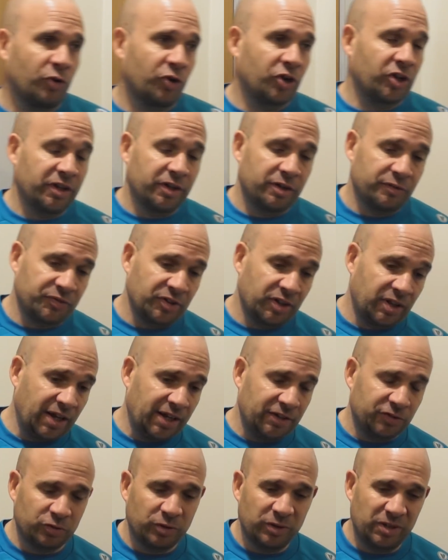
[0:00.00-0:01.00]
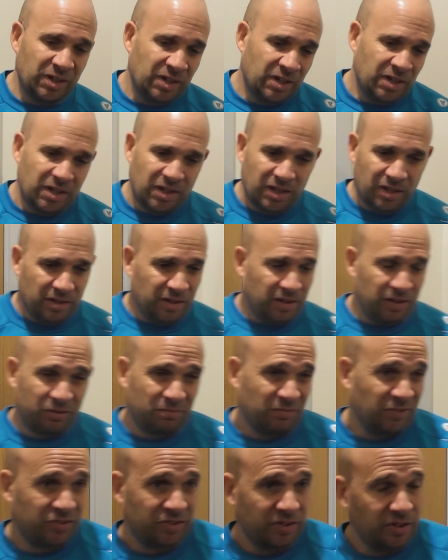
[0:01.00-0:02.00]
one cleared off the line. So,
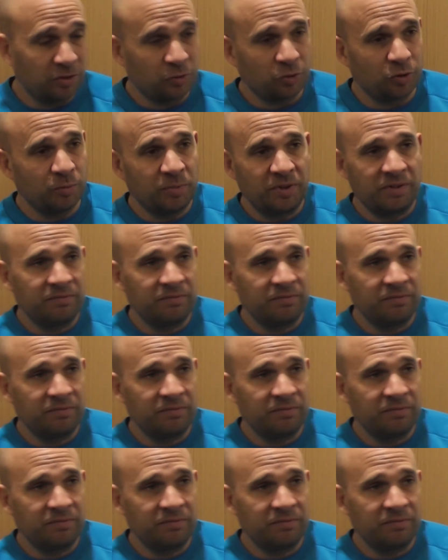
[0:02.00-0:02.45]
it could have